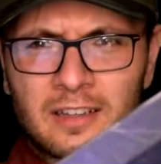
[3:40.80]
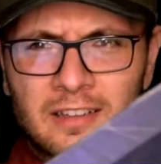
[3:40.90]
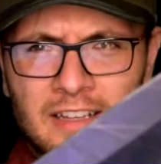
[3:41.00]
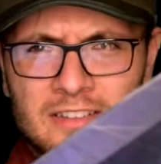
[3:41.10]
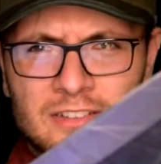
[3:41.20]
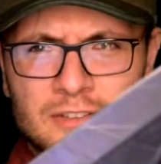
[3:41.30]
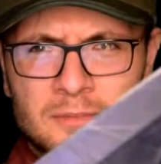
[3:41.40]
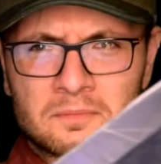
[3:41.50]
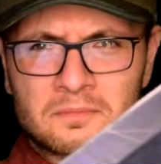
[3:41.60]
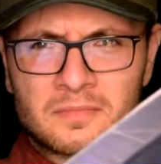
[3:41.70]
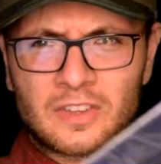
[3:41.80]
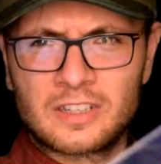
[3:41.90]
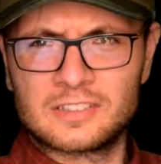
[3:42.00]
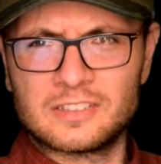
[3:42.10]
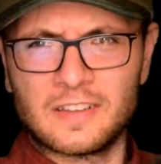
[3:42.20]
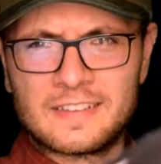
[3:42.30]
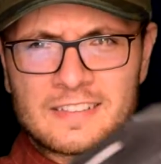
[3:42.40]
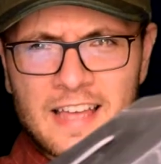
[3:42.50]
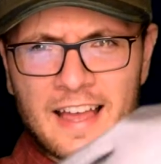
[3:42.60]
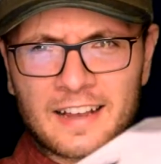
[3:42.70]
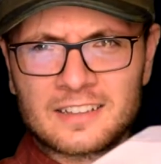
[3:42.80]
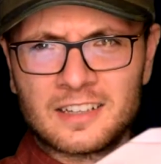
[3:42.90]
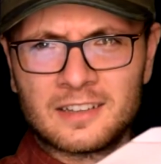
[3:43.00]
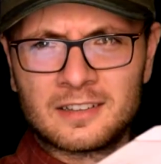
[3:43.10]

it's still intact.